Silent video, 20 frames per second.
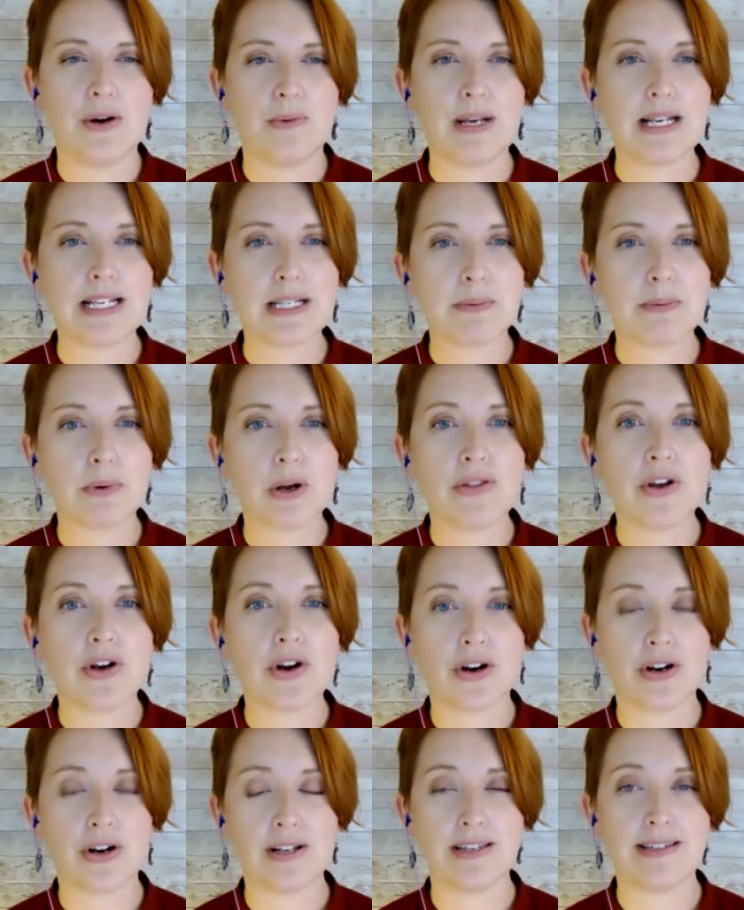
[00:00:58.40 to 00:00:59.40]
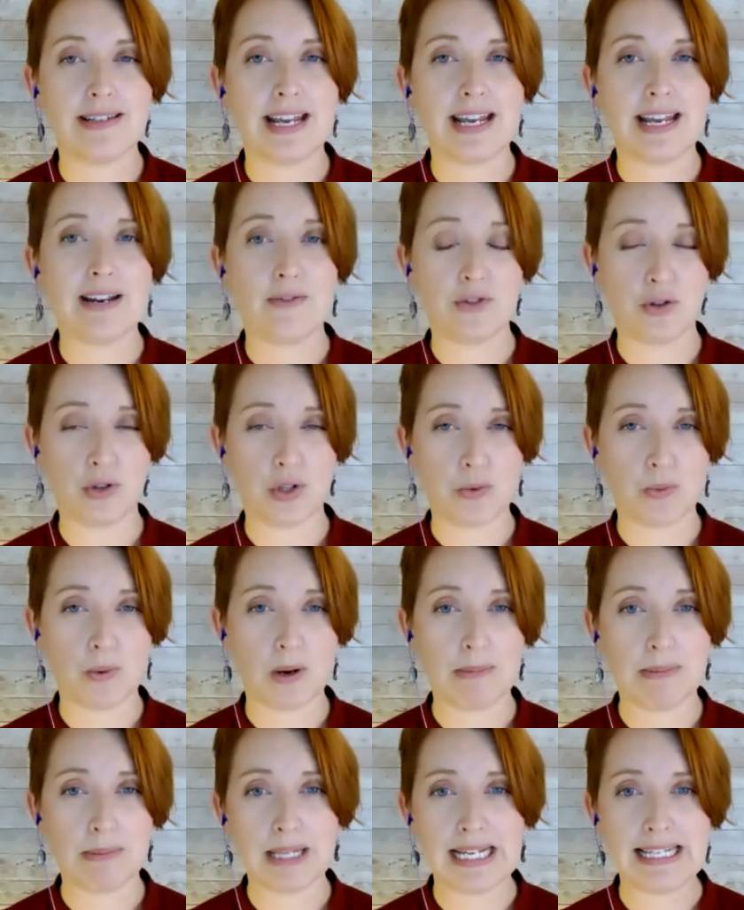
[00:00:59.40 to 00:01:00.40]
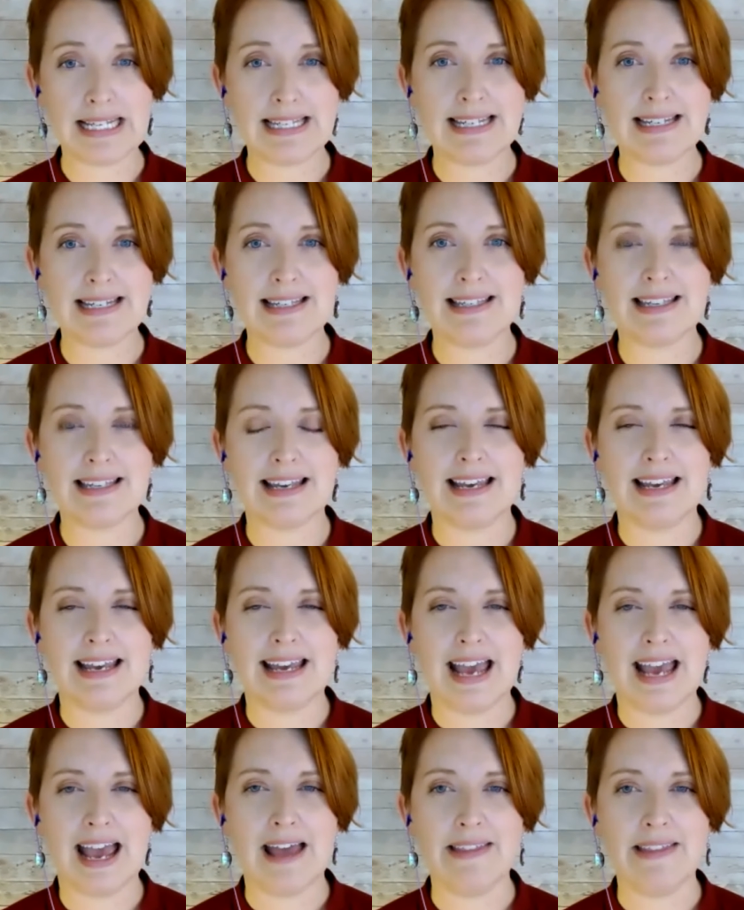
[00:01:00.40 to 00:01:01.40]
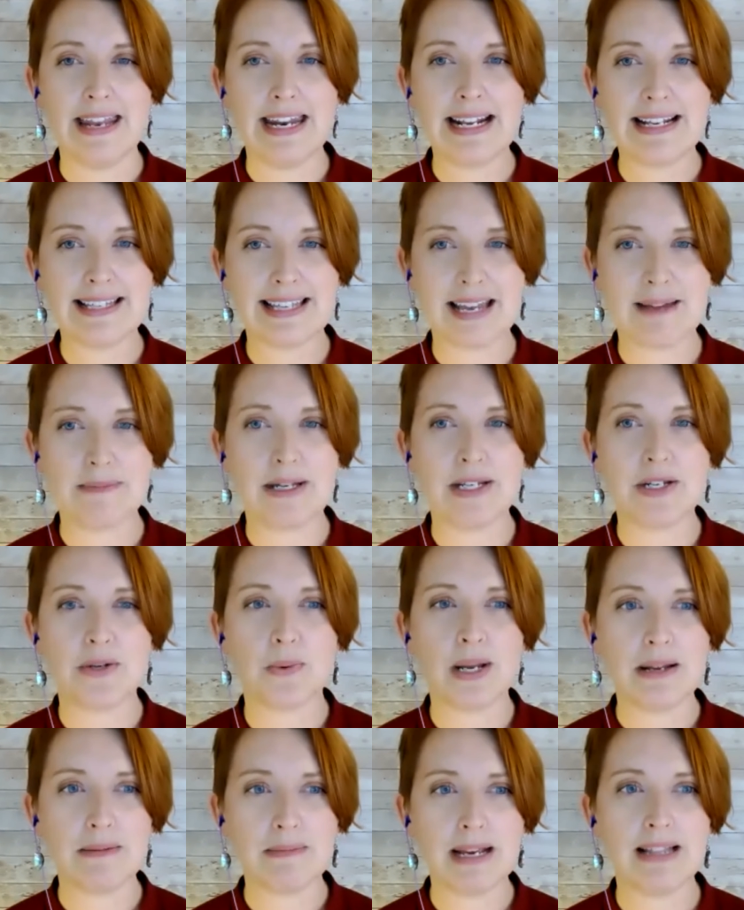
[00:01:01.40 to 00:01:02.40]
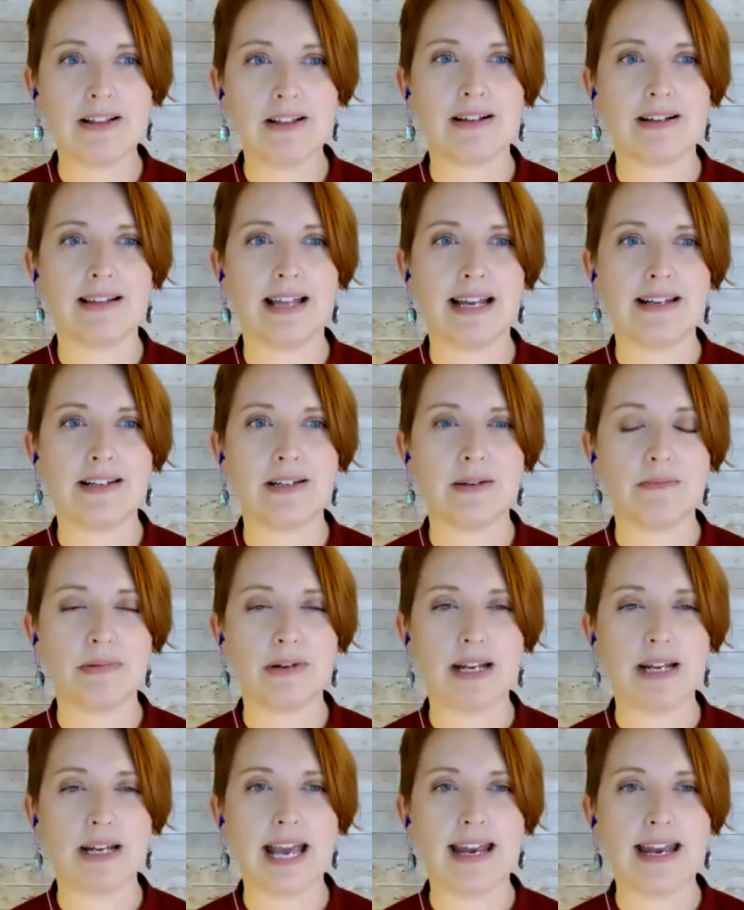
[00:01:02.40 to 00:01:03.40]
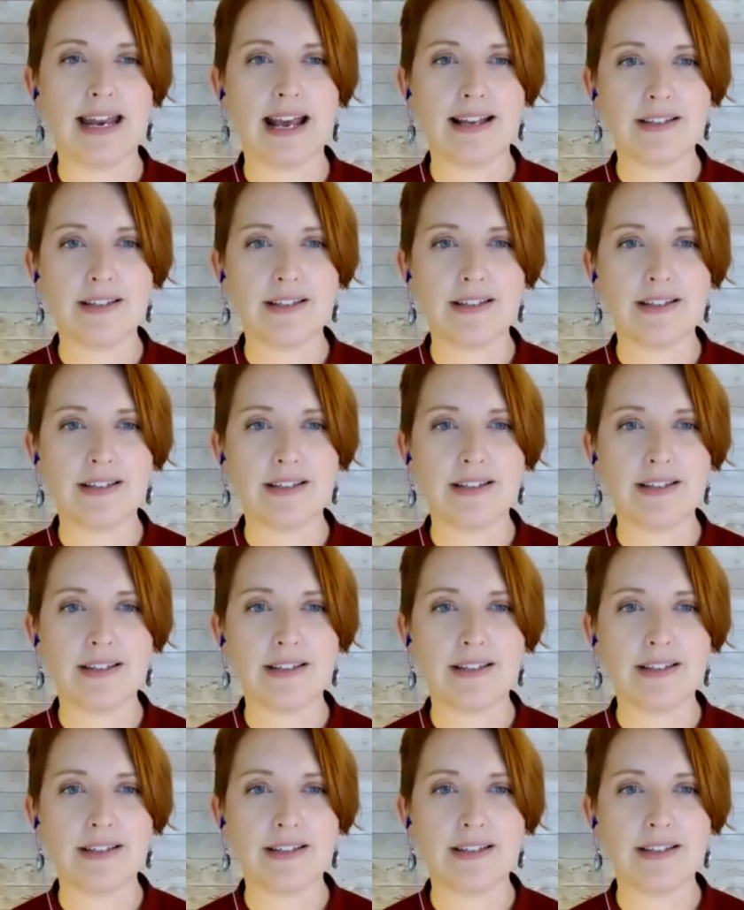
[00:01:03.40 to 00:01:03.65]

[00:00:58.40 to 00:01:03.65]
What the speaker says: We explored the current state of Jewish workplaces and then examined what it might look like to bring an